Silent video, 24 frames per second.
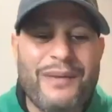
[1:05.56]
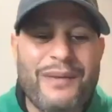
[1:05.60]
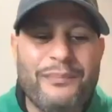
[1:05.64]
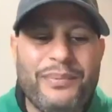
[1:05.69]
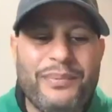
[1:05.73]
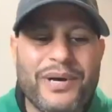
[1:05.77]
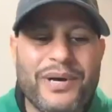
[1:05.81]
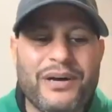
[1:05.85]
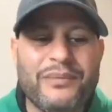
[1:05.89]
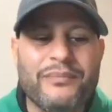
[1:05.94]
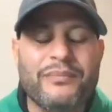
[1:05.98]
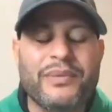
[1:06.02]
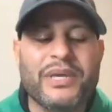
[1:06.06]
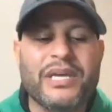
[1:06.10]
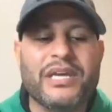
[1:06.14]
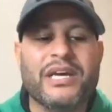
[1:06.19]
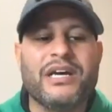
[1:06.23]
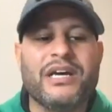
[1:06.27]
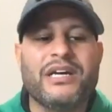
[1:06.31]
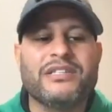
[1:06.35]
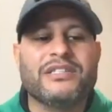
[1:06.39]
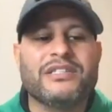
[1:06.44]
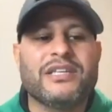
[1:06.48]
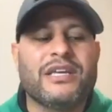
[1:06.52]
pumped
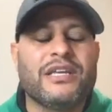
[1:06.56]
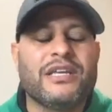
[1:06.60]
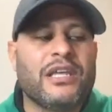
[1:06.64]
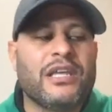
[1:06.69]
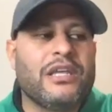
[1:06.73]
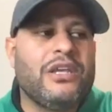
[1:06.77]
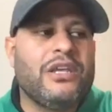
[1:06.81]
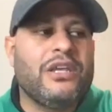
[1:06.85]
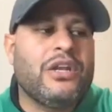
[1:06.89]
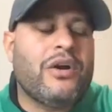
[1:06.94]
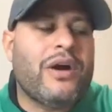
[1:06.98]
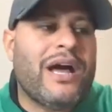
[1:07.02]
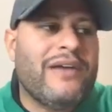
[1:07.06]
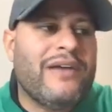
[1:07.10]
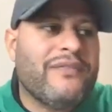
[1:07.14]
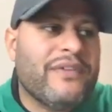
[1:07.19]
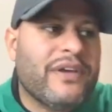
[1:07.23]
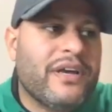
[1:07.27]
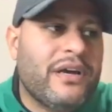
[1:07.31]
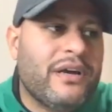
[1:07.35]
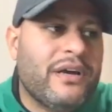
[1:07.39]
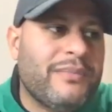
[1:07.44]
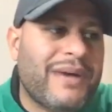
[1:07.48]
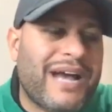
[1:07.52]
because, you know, I have a
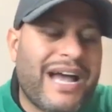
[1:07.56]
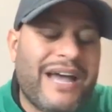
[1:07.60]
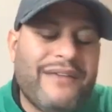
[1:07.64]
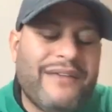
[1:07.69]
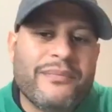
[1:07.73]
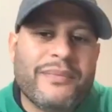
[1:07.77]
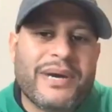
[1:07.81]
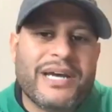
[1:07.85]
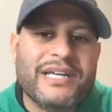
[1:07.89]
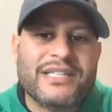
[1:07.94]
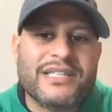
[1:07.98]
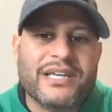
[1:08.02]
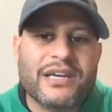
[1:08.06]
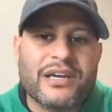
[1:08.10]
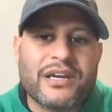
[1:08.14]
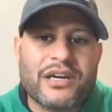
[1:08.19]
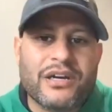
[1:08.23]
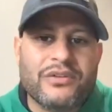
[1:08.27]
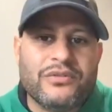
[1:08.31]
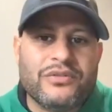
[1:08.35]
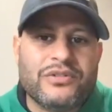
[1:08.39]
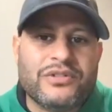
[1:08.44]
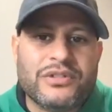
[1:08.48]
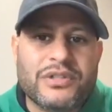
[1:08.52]
mindset
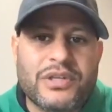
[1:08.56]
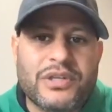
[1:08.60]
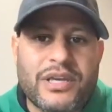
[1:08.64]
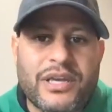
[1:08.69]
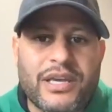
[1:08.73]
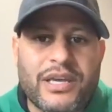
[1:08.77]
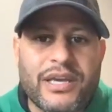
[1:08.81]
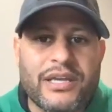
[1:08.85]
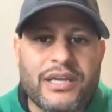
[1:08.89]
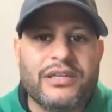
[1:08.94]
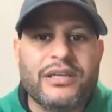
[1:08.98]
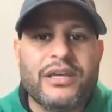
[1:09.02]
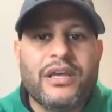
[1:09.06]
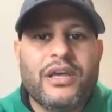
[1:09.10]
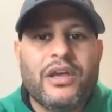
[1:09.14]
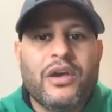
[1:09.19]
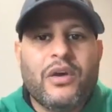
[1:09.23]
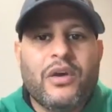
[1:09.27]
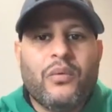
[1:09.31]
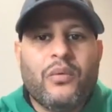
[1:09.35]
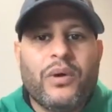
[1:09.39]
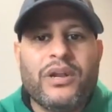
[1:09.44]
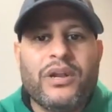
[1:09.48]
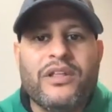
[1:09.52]
coach. And
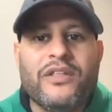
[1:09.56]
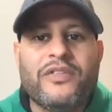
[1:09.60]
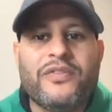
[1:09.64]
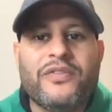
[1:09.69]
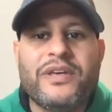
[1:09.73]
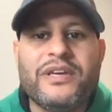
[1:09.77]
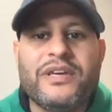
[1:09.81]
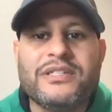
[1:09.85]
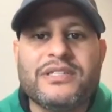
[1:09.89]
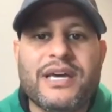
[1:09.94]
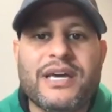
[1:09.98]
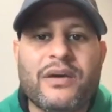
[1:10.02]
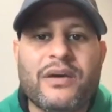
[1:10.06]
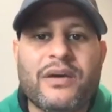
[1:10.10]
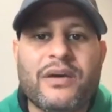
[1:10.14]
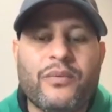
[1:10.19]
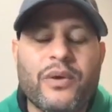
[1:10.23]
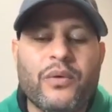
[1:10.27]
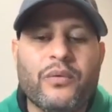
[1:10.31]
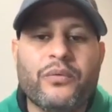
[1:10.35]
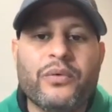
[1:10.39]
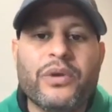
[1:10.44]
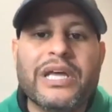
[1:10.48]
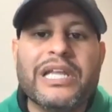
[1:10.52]
one of the things that we
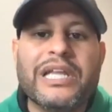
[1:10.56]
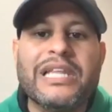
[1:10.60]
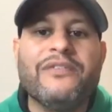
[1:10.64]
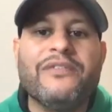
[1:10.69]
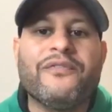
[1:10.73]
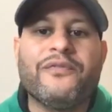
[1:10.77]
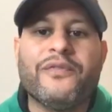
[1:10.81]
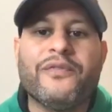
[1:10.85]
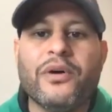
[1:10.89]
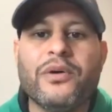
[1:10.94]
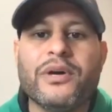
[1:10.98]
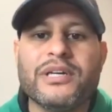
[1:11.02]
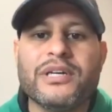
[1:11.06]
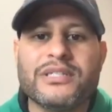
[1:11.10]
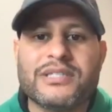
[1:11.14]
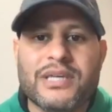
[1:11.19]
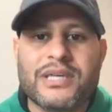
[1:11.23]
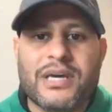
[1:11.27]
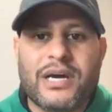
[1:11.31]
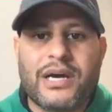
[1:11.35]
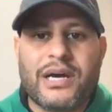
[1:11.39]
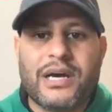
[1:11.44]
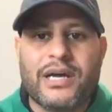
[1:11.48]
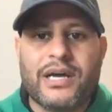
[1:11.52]
really focus
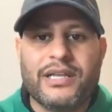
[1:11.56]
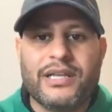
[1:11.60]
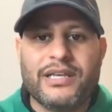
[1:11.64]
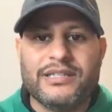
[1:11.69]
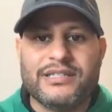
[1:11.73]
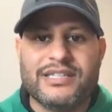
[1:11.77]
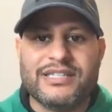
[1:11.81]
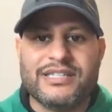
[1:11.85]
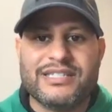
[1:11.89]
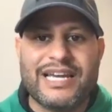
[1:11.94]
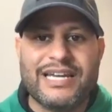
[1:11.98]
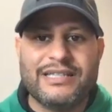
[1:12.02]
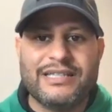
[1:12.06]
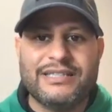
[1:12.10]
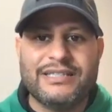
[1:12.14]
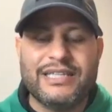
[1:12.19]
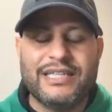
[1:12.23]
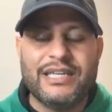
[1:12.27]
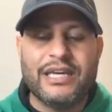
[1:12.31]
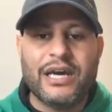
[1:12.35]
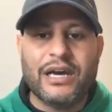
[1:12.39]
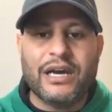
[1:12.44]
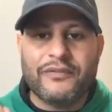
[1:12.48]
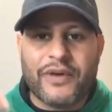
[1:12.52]
on is this
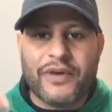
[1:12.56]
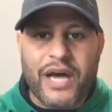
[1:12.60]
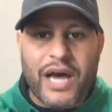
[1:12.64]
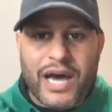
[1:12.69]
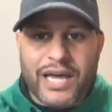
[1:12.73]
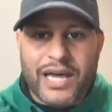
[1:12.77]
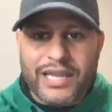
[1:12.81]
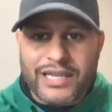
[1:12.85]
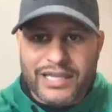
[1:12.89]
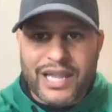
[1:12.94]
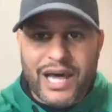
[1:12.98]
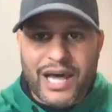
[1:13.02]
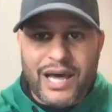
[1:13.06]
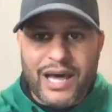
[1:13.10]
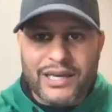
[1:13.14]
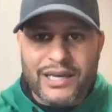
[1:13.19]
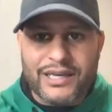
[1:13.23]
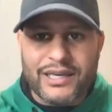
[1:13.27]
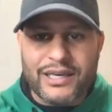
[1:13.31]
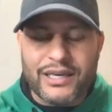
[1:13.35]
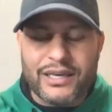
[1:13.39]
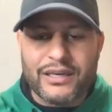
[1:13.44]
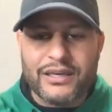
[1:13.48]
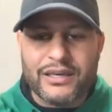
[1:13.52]
idea of
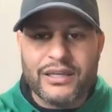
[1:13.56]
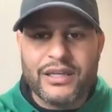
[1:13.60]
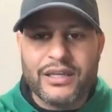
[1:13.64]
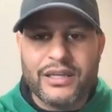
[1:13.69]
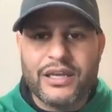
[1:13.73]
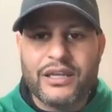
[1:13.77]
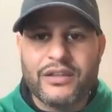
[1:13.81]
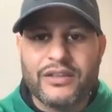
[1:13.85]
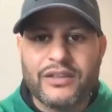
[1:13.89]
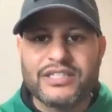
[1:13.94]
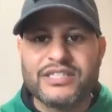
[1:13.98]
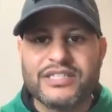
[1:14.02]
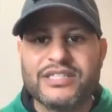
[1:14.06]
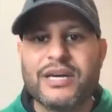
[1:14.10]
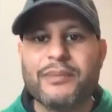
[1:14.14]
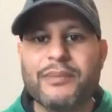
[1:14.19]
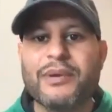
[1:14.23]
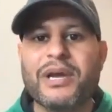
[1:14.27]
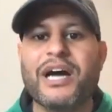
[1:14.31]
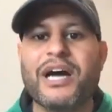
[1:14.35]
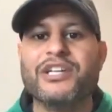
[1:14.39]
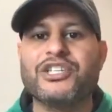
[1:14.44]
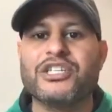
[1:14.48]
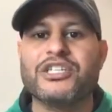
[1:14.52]
unlocking these
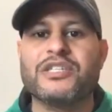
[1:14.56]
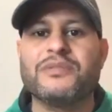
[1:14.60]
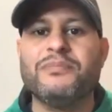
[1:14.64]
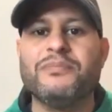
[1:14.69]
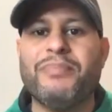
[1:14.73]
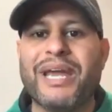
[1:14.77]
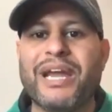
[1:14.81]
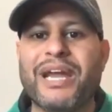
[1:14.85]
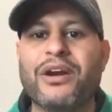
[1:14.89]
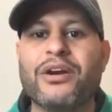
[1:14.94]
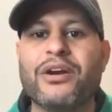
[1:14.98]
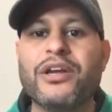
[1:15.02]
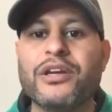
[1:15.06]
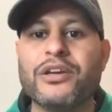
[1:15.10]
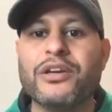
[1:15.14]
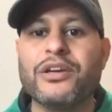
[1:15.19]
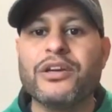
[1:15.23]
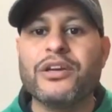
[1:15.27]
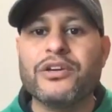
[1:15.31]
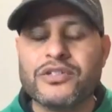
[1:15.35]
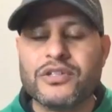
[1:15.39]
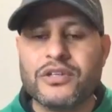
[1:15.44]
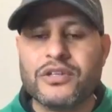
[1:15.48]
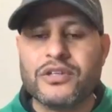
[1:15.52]
subconscious
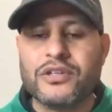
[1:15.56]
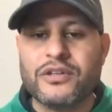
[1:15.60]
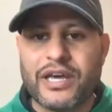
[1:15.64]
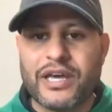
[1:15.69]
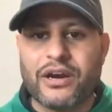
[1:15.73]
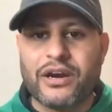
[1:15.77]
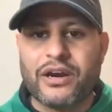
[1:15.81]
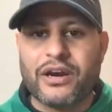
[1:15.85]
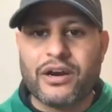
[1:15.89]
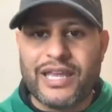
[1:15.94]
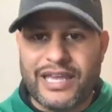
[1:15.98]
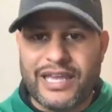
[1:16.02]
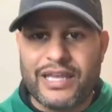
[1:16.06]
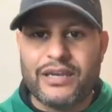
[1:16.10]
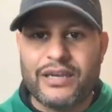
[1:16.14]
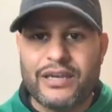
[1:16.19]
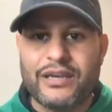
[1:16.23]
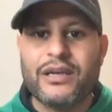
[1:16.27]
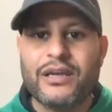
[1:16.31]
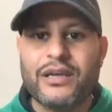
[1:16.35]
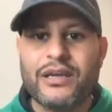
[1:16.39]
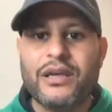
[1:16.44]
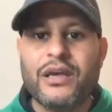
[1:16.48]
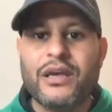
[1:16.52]
barriers that are
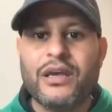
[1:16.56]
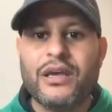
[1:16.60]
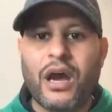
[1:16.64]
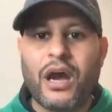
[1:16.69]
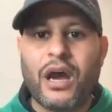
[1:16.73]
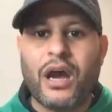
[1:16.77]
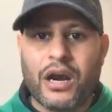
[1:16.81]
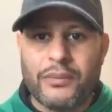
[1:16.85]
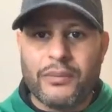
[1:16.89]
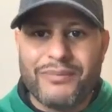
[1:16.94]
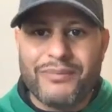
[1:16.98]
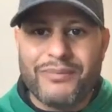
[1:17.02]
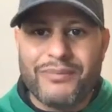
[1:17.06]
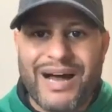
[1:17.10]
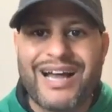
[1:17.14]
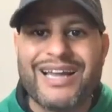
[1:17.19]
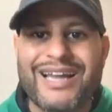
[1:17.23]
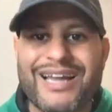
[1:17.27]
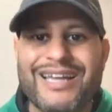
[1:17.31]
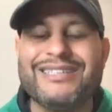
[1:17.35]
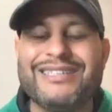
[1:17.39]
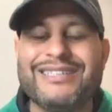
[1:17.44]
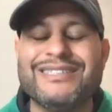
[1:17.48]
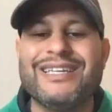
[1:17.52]
in our
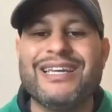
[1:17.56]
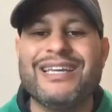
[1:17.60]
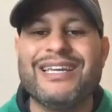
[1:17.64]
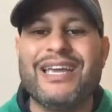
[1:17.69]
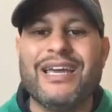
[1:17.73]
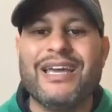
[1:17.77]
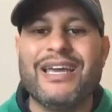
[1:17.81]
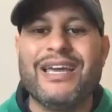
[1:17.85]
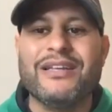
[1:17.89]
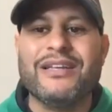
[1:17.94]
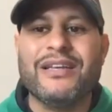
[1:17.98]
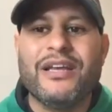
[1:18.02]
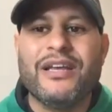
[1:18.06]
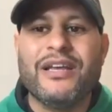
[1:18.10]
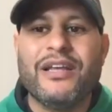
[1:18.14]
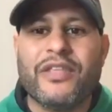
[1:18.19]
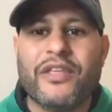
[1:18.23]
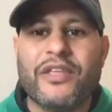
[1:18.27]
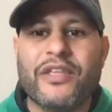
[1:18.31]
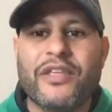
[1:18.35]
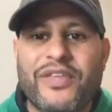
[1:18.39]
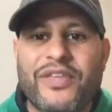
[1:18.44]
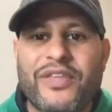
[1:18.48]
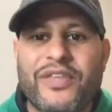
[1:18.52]
mind and
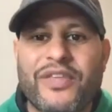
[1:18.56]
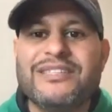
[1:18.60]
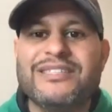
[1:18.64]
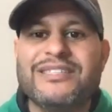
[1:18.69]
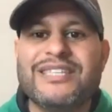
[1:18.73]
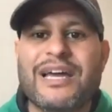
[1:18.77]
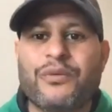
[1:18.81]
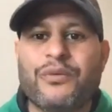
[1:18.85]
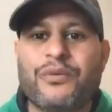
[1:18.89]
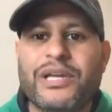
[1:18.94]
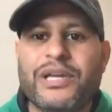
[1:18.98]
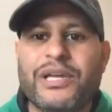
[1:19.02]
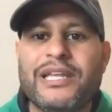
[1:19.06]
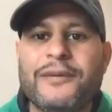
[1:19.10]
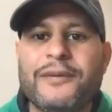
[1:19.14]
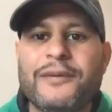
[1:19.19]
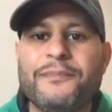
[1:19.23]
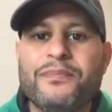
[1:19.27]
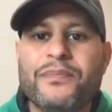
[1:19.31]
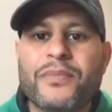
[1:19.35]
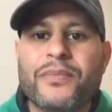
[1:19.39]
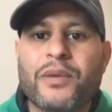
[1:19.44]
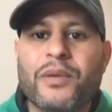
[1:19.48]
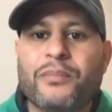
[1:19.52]
the things that
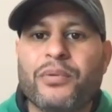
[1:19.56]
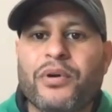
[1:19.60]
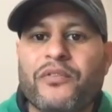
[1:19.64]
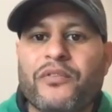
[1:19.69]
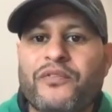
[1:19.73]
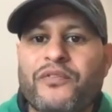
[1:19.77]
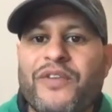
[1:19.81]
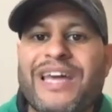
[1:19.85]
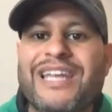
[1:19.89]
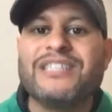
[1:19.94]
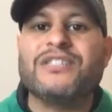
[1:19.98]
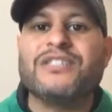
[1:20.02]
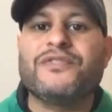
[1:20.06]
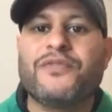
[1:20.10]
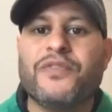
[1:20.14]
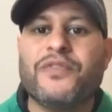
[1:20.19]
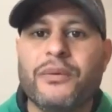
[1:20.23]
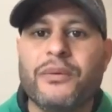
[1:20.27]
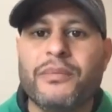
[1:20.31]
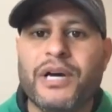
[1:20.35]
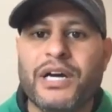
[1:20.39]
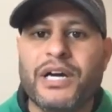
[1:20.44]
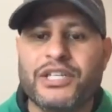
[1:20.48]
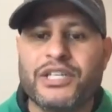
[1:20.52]
really prevent us
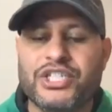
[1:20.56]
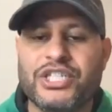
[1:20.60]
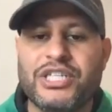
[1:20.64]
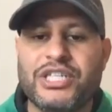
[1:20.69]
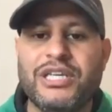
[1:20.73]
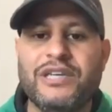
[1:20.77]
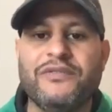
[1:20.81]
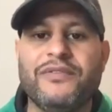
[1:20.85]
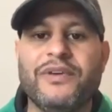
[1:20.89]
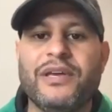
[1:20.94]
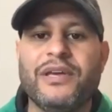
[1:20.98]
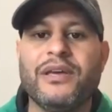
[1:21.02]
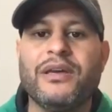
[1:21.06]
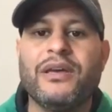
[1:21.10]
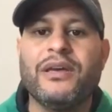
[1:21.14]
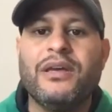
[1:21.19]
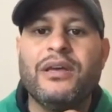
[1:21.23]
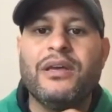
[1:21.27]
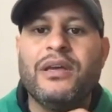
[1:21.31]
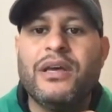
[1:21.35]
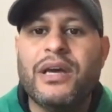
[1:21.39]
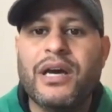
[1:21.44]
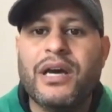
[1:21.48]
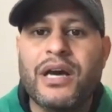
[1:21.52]
from achieving
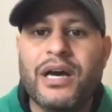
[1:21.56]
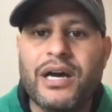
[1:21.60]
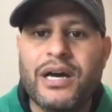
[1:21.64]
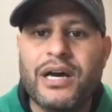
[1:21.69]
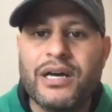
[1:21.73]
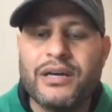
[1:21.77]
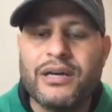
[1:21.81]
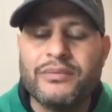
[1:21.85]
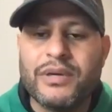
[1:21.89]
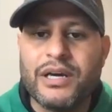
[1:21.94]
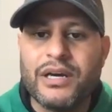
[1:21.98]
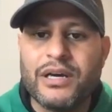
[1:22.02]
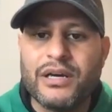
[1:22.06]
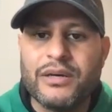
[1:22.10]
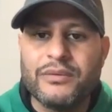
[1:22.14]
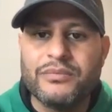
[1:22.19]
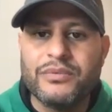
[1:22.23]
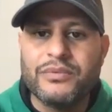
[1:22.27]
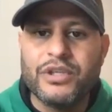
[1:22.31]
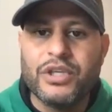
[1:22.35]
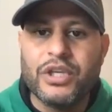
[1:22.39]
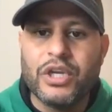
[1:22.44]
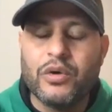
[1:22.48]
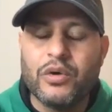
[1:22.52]

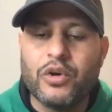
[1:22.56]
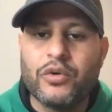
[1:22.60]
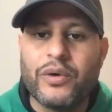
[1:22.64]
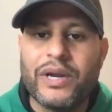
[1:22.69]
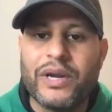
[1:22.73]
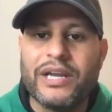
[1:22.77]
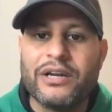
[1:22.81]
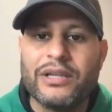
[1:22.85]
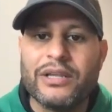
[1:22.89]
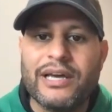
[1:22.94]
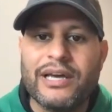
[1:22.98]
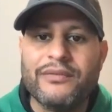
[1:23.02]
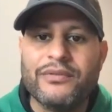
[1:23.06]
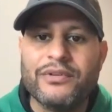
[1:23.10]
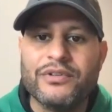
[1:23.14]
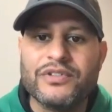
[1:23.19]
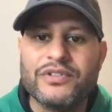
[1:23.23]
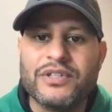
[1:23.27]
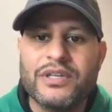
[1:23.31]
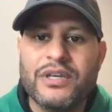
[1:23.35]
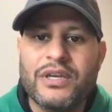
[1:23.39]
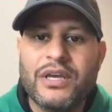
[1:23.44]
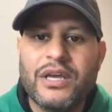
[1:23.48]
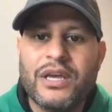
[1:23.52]
greater
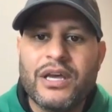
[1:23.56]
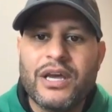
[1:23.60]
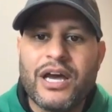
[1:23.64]
levels.